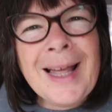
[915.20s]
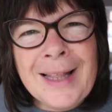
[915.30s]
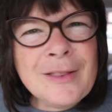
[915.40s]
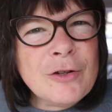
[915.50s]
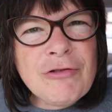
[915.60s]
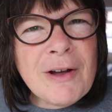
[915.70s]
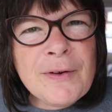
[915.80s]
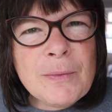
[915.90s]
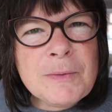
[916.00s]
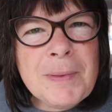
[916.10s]
And the
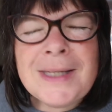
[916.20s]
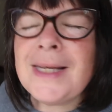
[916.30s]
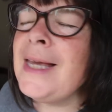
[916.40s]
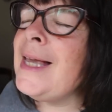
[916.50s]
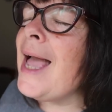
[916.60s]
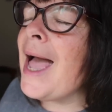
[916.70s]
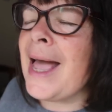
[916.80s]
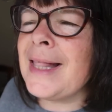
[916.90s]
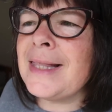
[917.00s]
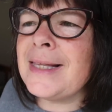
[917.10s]
traffic was busy,
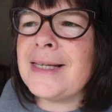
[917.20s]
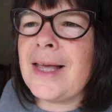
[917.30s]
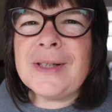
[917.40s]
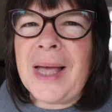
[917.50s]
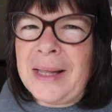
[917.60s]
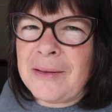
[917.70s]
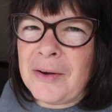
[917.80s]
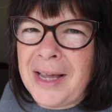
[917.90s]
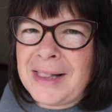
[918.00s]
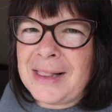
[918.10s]
and
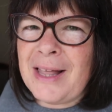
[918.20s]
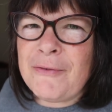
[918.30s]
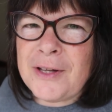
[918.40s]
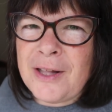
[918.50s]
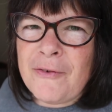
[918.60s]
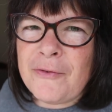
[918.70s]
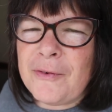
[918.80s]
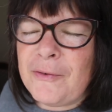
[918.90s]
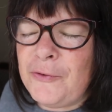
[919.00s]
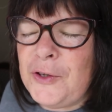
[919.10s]
I hadn't left enough
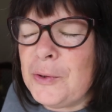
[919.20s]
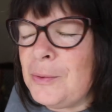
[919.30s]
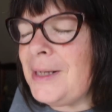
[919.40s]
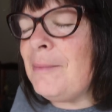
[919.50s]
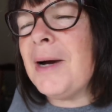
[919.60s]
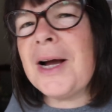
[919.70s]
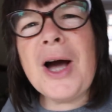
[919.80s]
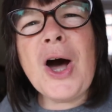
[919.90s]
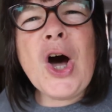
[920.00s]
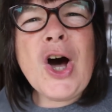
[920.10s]
fuel in my
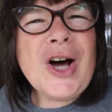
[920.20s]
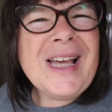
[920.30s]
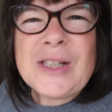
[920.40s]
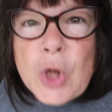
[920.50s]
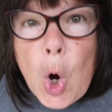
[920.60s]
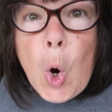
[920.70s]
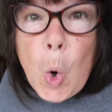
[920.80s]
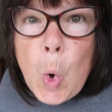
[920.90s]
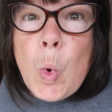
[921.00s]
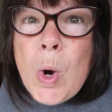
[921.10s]
car. It's
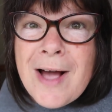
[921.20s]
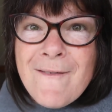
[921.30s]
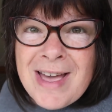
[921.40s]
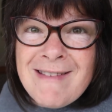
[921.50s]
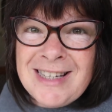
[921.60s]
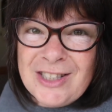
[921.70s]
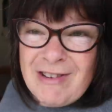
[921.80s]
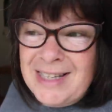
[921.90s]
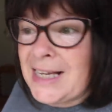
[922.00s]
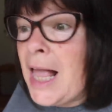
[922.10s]
all very
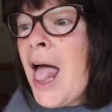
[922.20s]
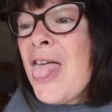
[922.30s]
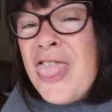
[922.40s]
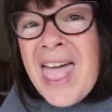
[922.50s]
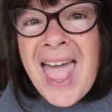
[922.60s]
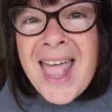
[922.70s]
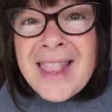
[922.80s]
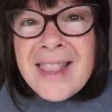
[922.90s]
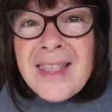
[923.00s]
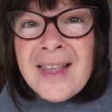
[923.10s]
stressy.
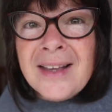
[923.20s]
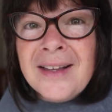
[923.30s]
Then,